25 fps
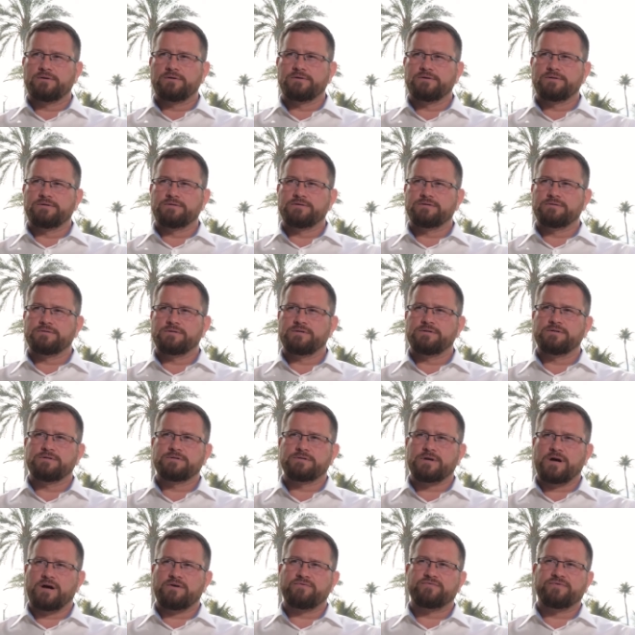is
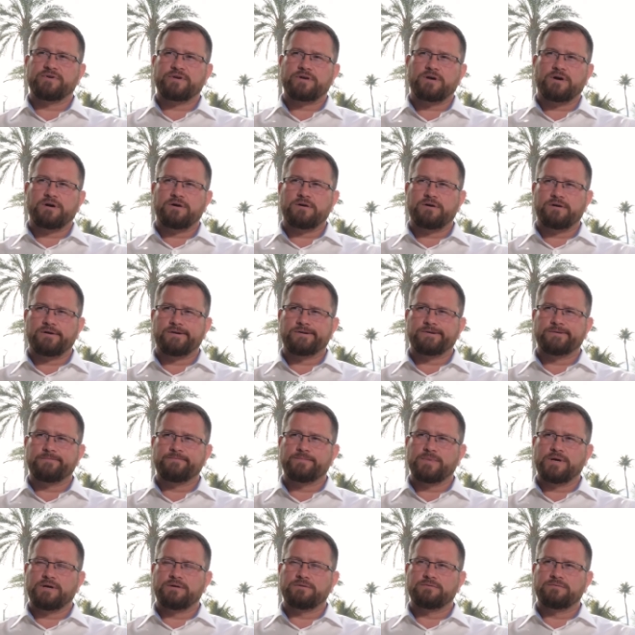Africa,
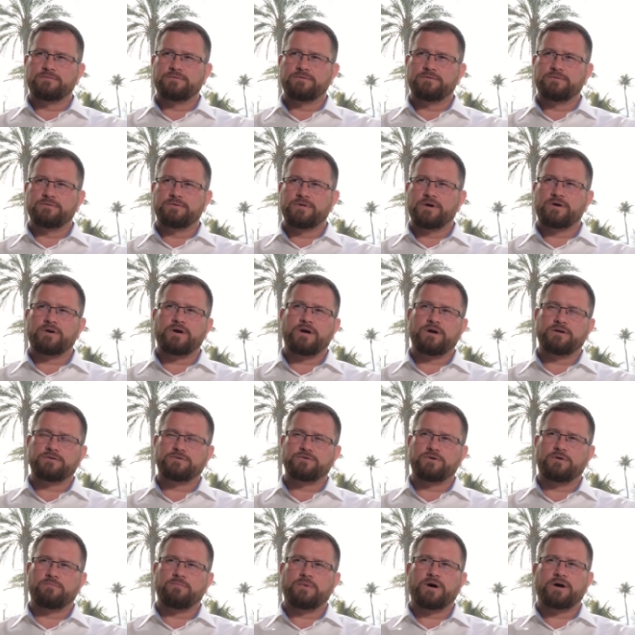and there are
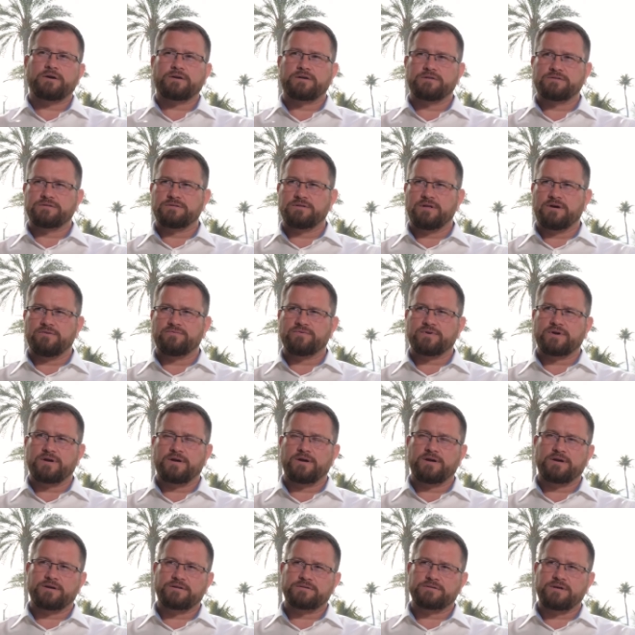some markets in Africa
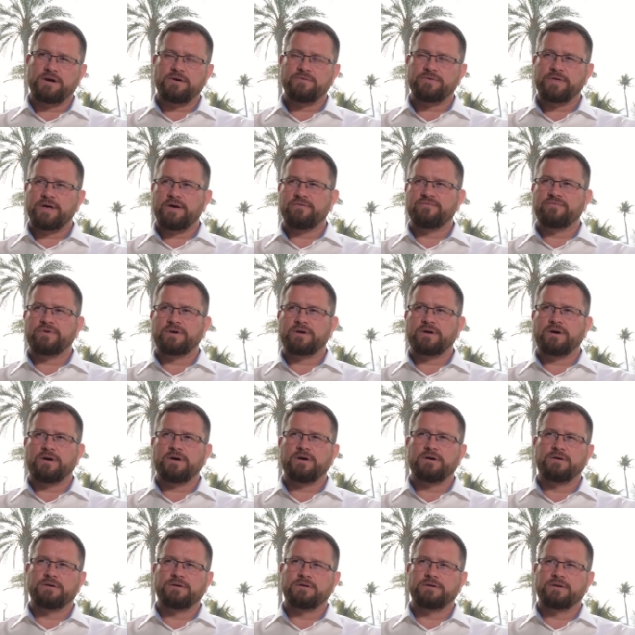like South
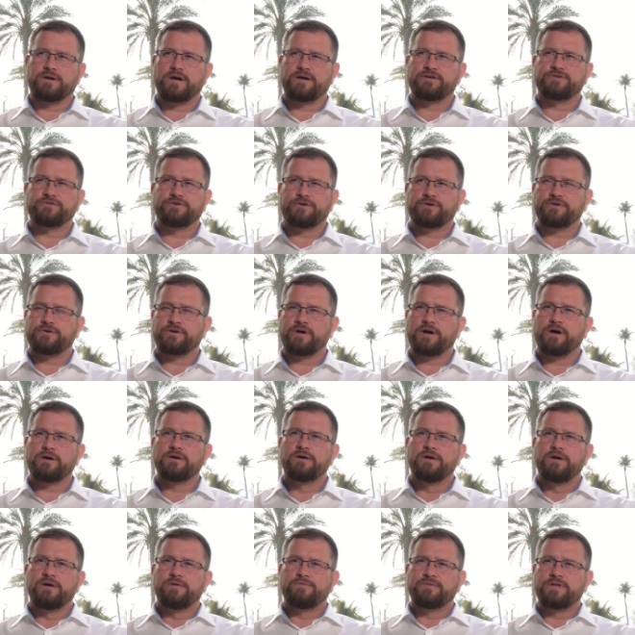Africa and Nigeria
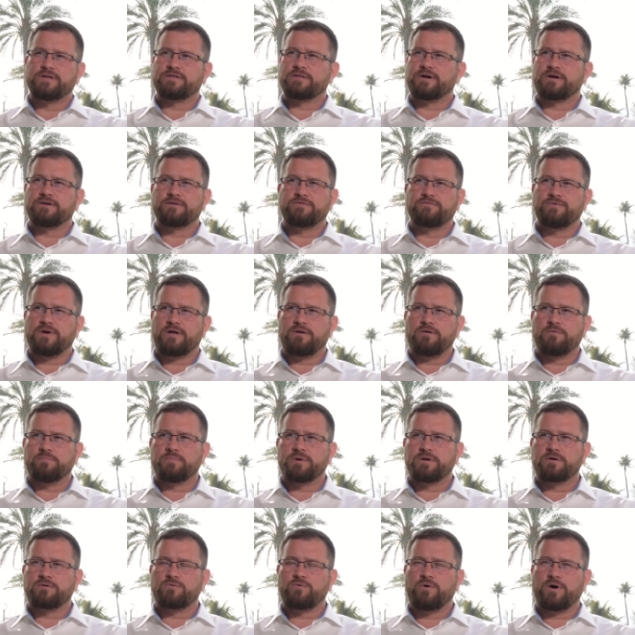that are
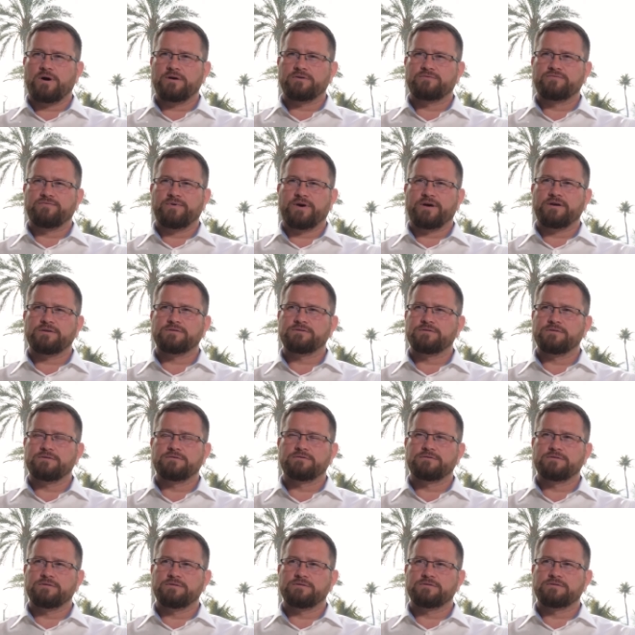developing quite fast.
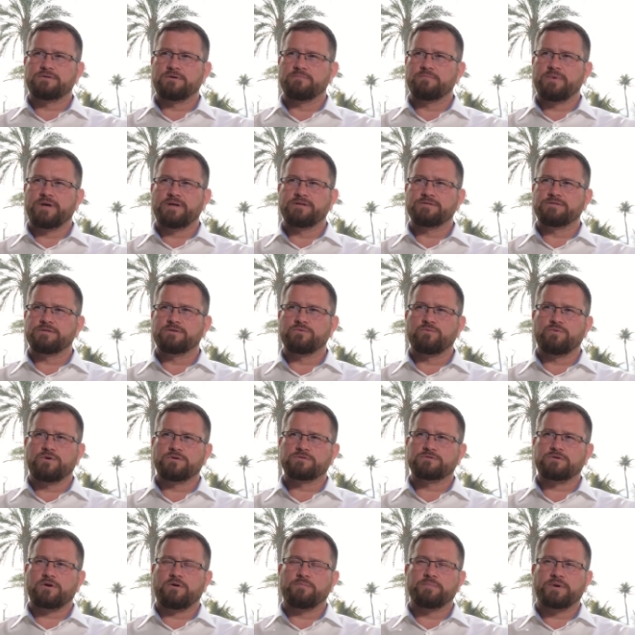It's amazing
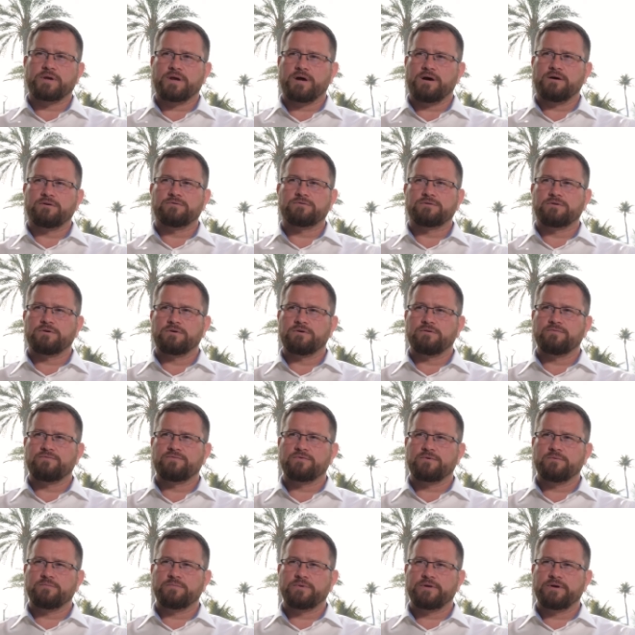what's coming out
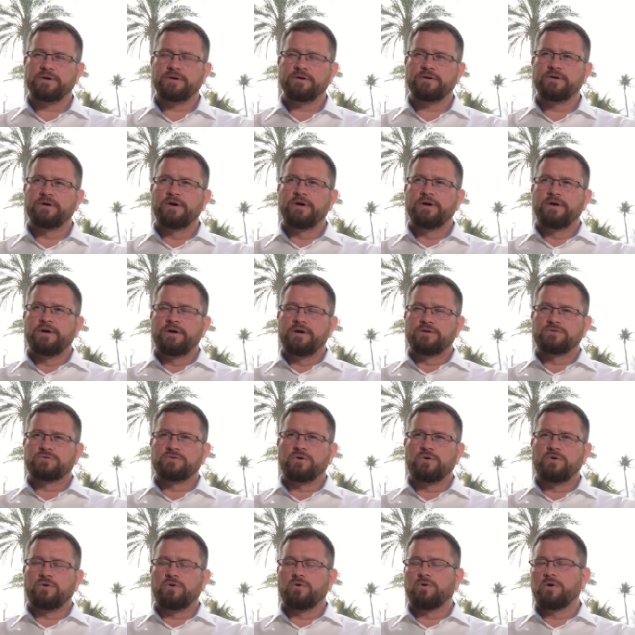from there.
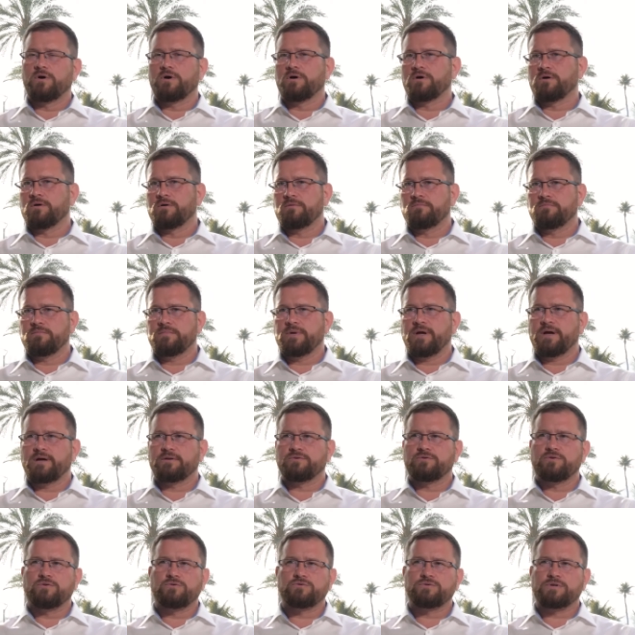So yeah,
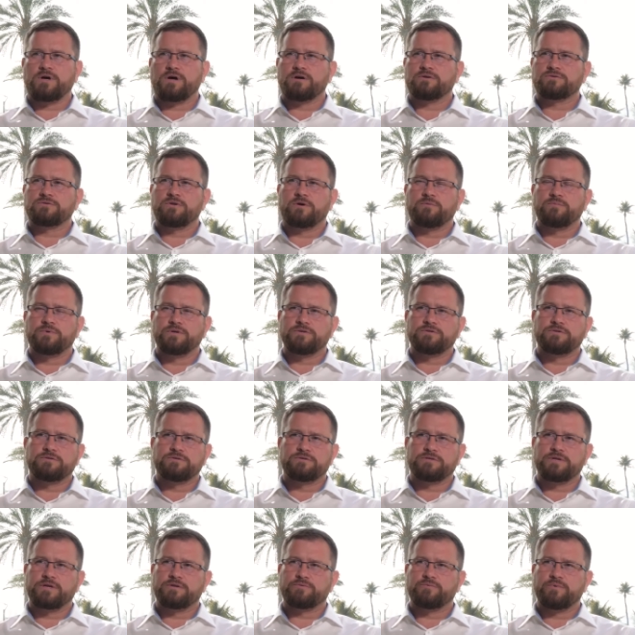those are some
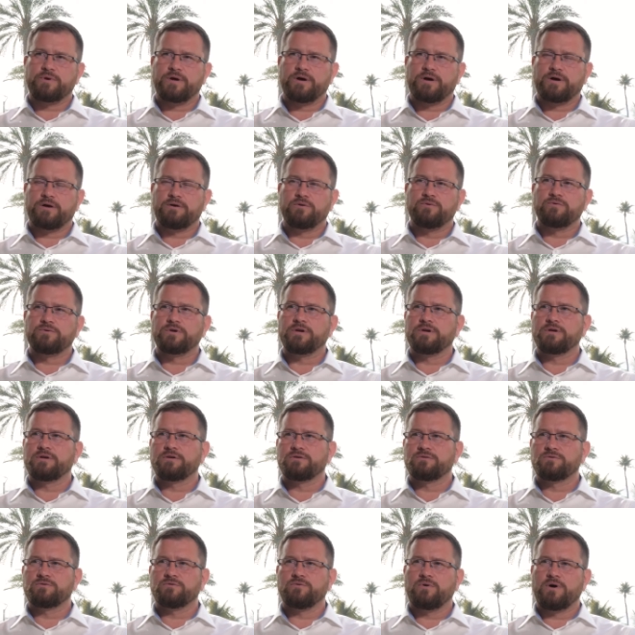regions that we are looking
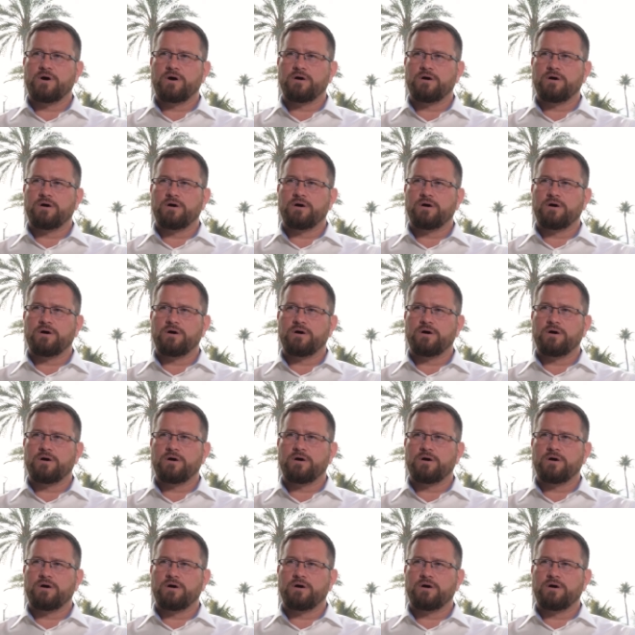into